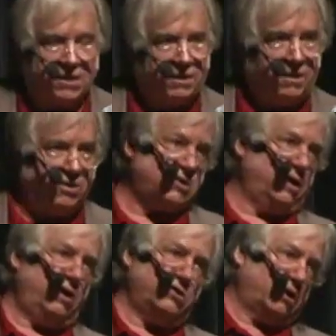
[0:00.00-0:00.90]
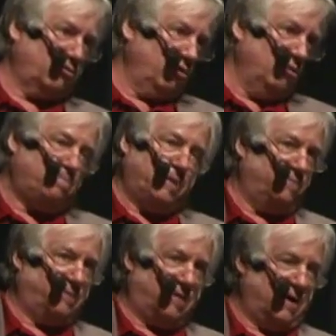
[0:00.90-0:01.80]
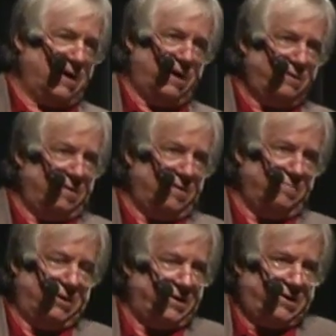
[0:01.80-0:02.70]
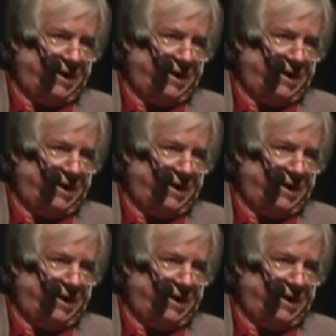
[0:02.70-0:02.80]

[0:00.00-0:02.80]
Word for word: Here's a, here's a group of, uh, you know, military